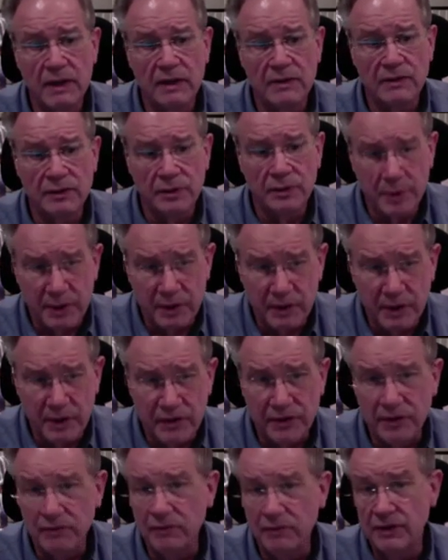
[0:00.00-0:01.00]
some
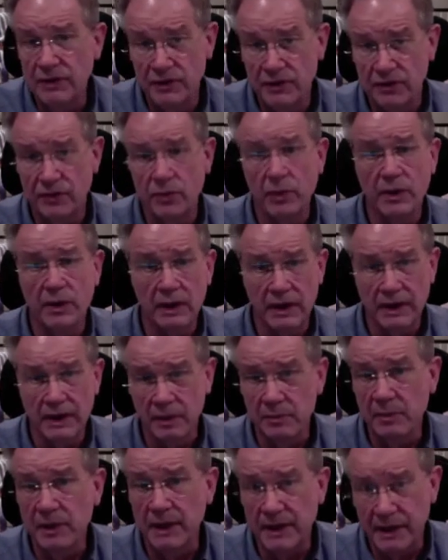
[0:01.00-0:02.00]
aggressive, and this is where a lot
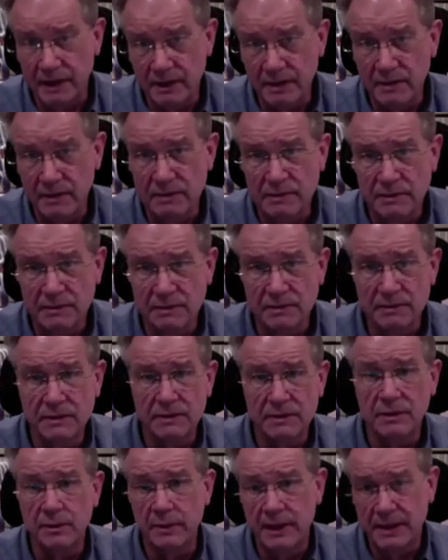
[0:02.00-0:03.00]
of money,
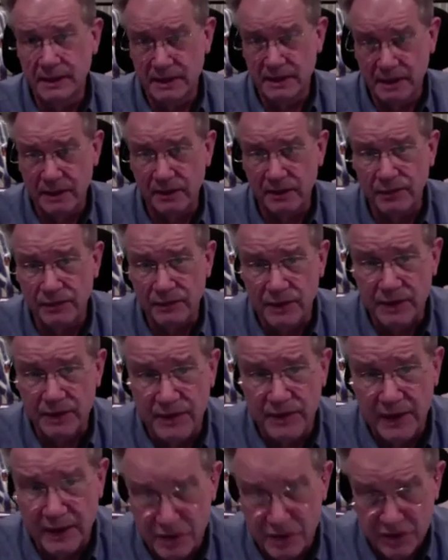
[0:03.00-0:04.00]
some of that $10,000 to
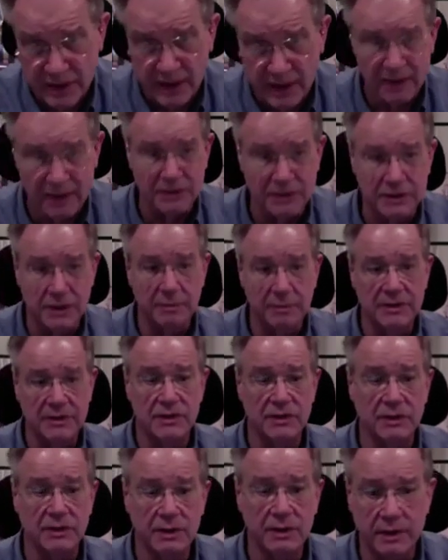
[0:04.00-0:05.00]
$15,000 I
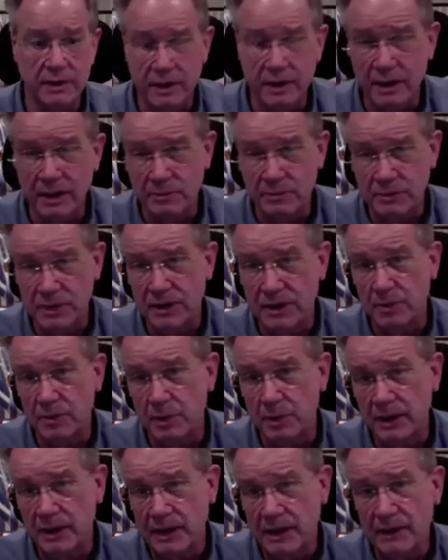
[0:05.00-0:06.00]
mentioned earlier, comes into
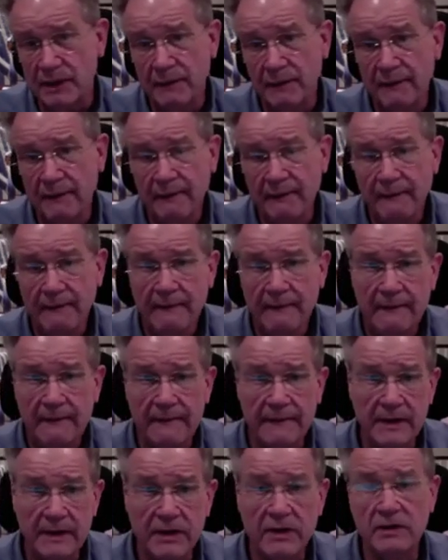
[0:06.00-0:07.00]
play.
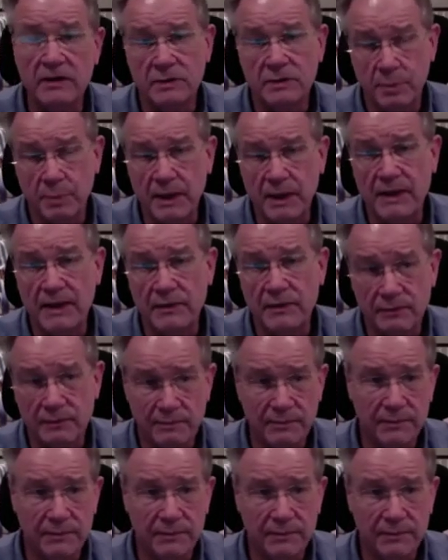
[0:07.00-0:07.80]
Now you have to pay